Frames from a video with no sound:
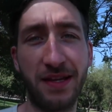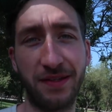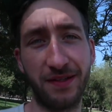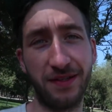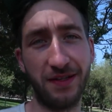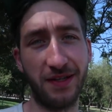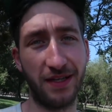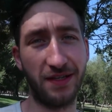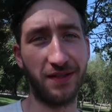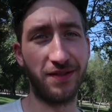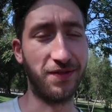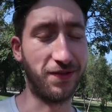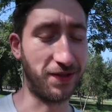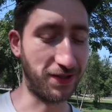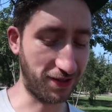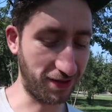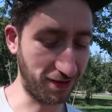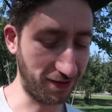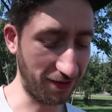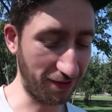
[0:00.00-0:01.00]
yesterday, so I
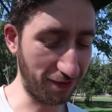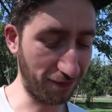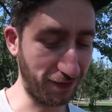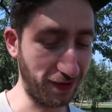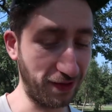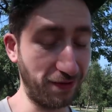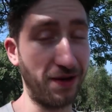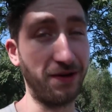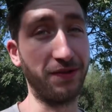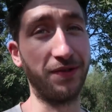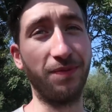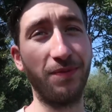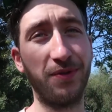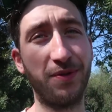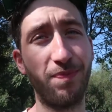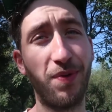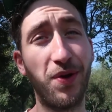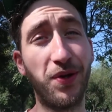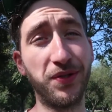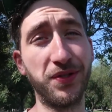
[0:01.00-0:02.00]
still need to figure out some
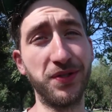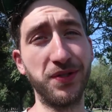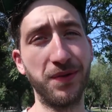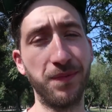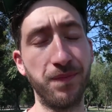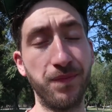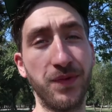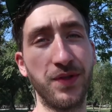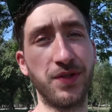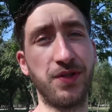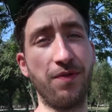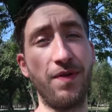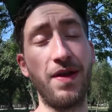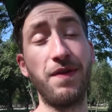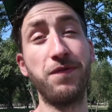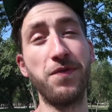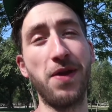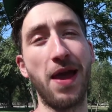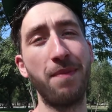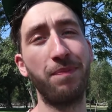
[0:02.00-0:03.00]
spots. So
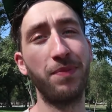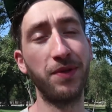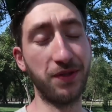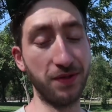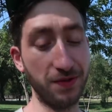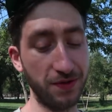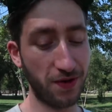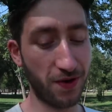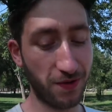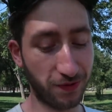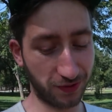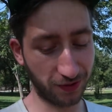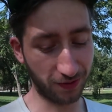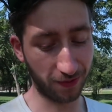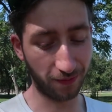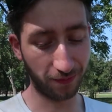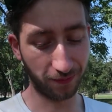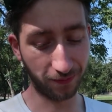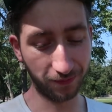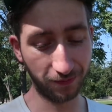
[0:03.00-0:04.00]
if you happen to know
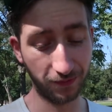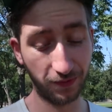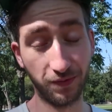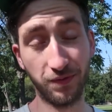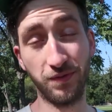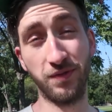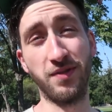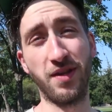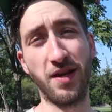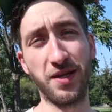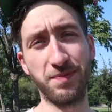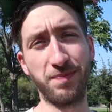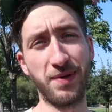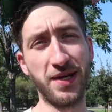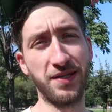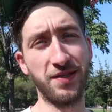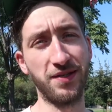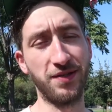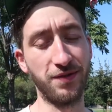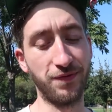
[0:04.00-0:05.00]
some nice
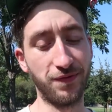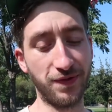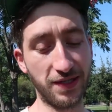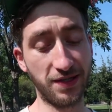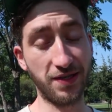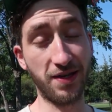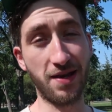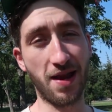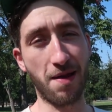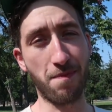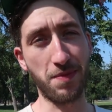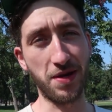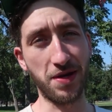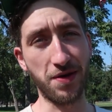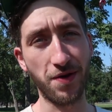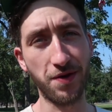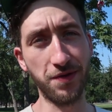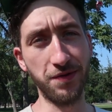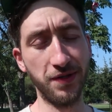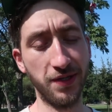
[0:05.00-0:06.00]
places to visit, let me
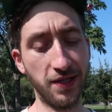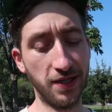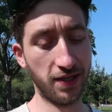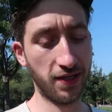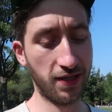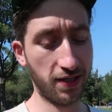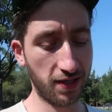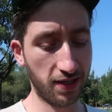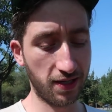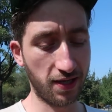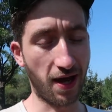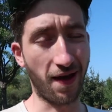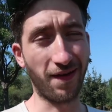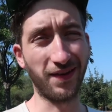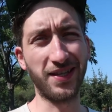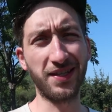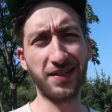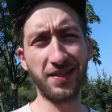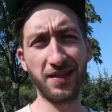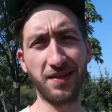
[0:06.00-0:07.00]
know. I
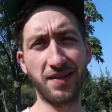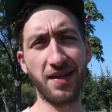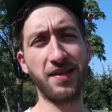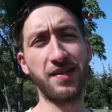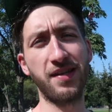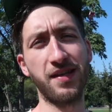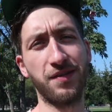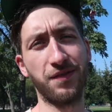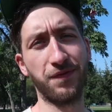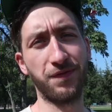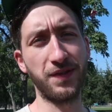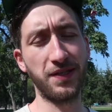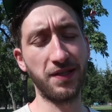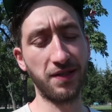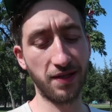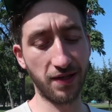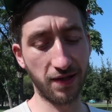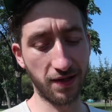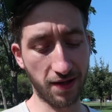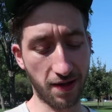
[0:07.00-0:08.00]
was actually thinking of
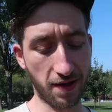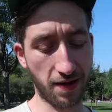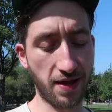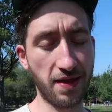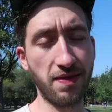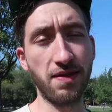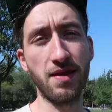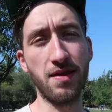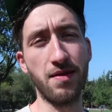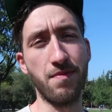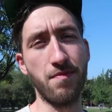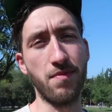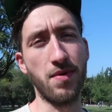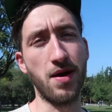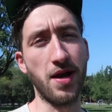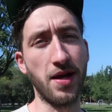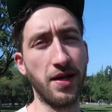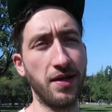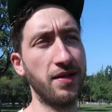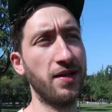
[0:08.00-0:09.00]
visiting a lithium
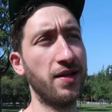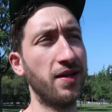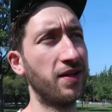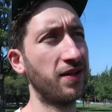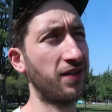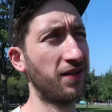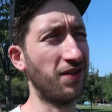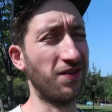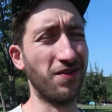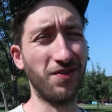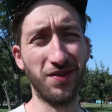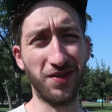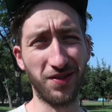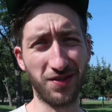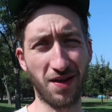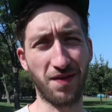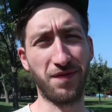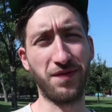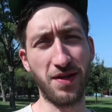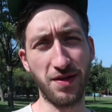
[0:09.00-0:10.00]
mine, you know, the
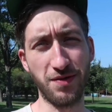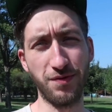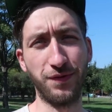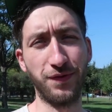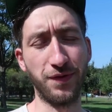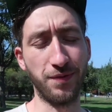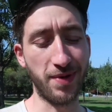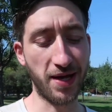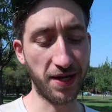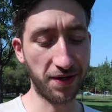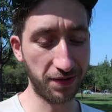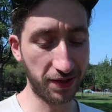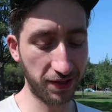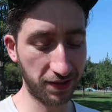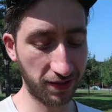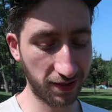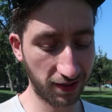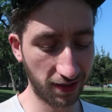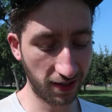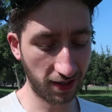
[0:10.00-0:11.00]
stuff they use for
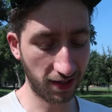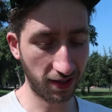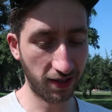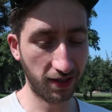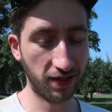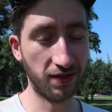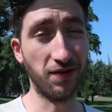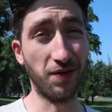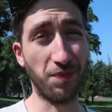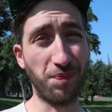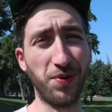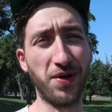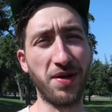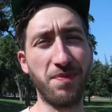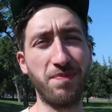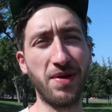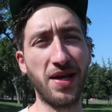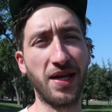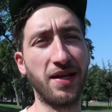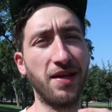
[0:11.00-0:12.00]
batteries. They're pretty
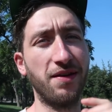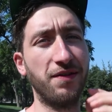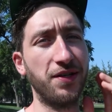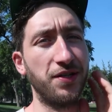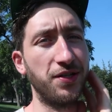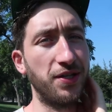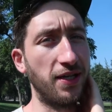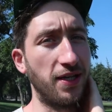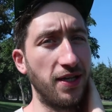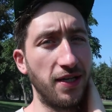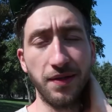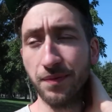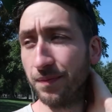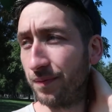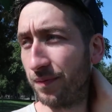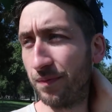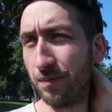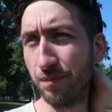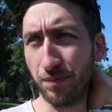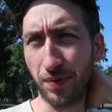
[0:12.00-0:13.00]
big here in Chile,
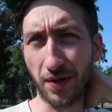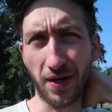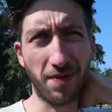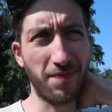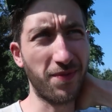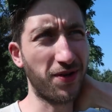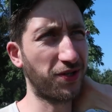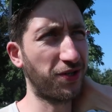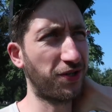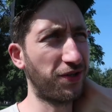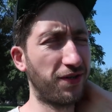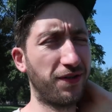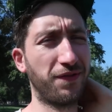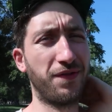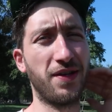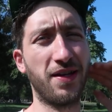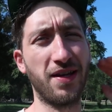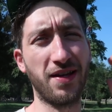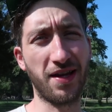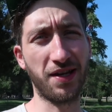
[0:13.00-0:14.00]
but I'm not sure
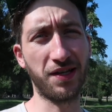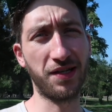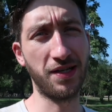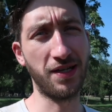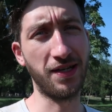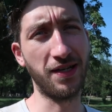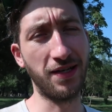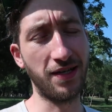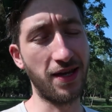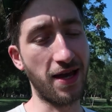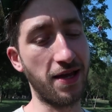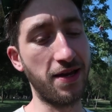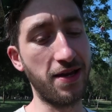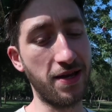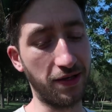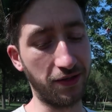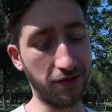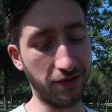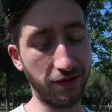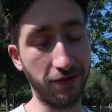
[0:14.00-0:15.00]
if you can actually get
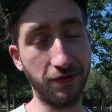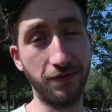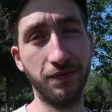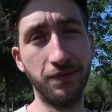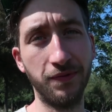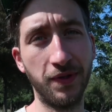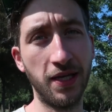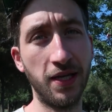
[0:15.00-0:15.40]
in. So